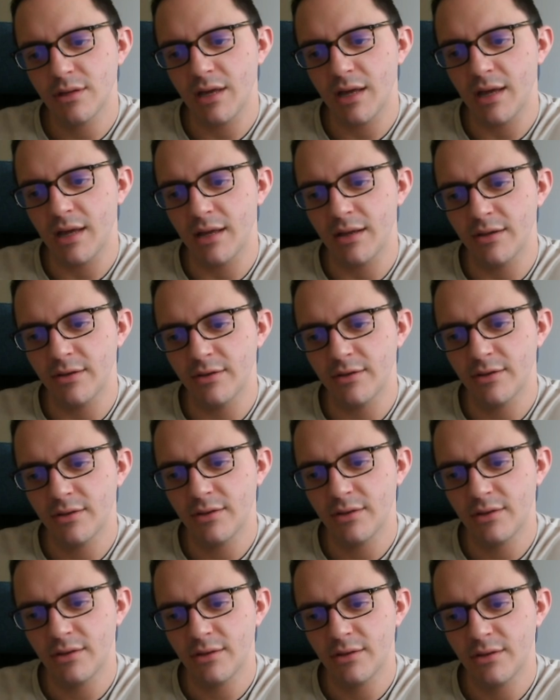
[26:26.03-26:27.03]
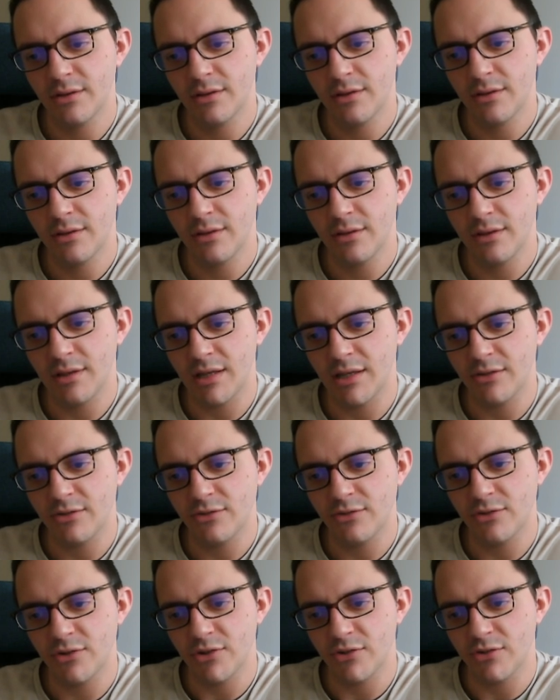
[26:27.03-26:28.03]
And that's
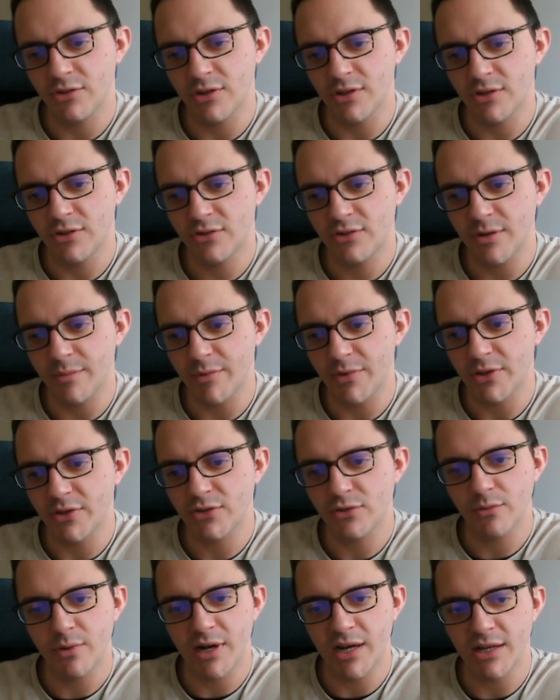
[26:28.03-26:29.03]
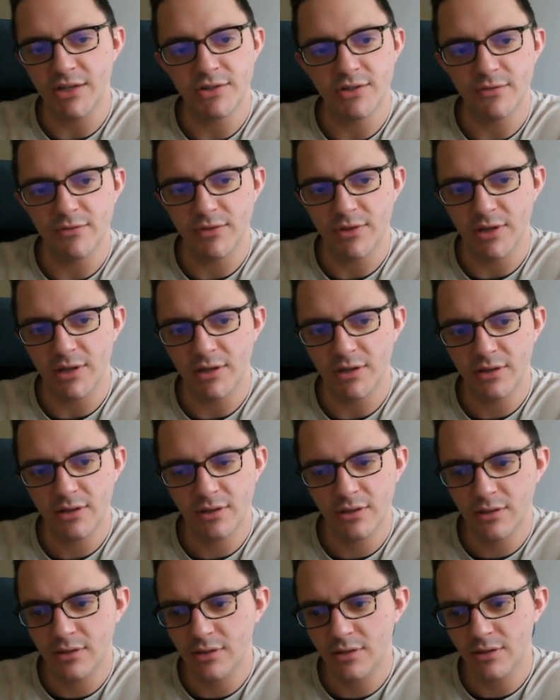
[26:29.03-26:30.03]
just the sum of the squares of the
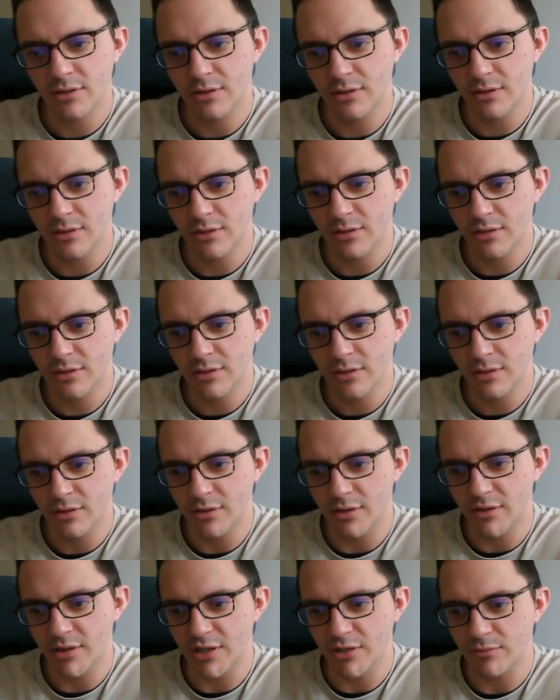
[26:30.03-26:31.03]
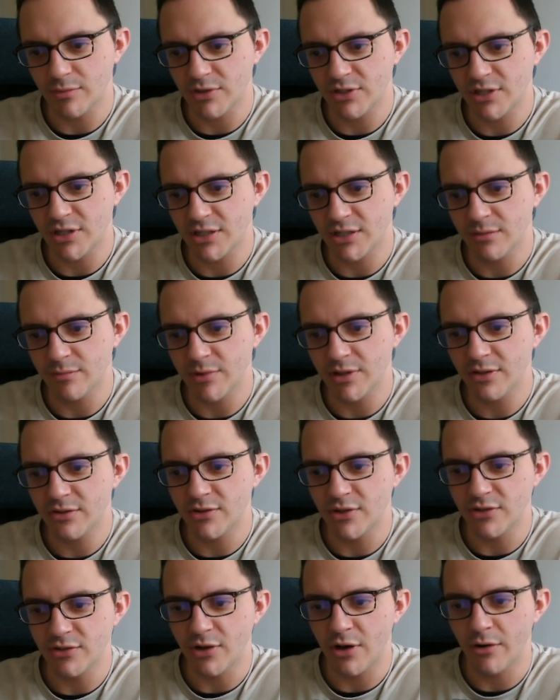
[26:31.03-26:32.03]
things we started with, so
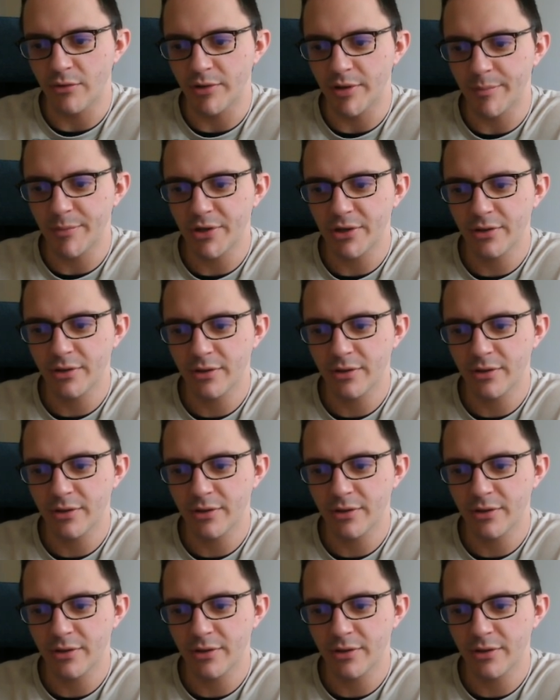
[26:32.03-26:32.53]
it's a whole number.